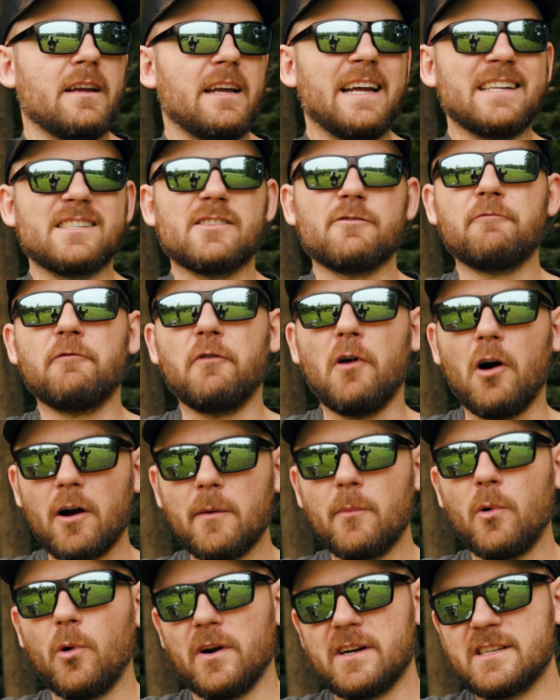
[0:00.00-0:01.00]
It's
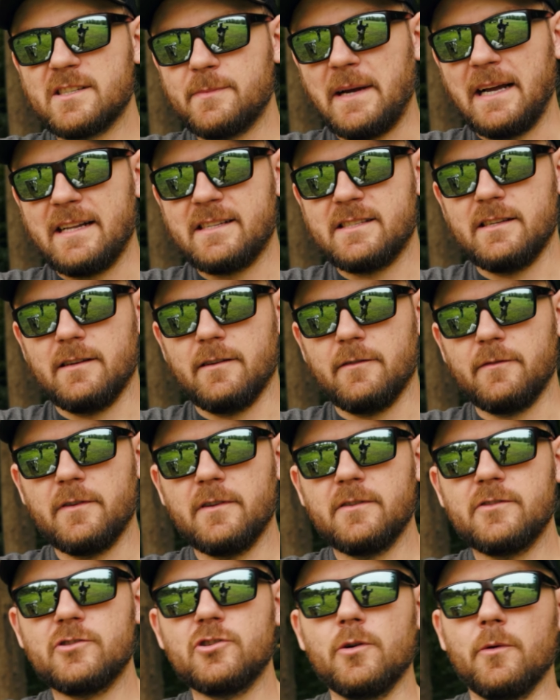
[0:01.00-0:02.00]
far more expensive
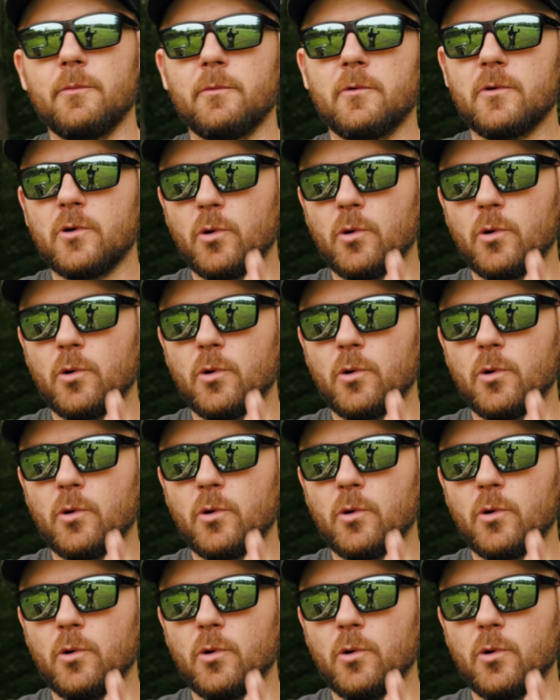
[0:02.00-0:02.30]
to